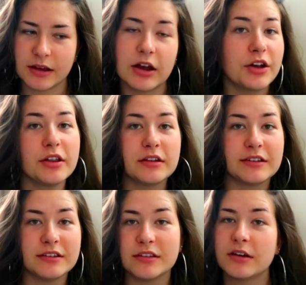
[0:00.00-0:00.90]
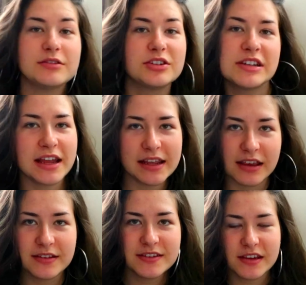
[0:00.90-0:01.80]
all those
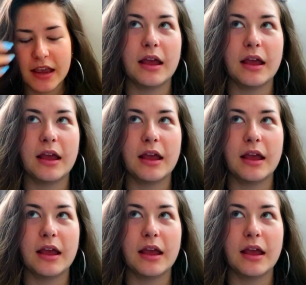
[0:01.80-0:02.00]
shenanigans.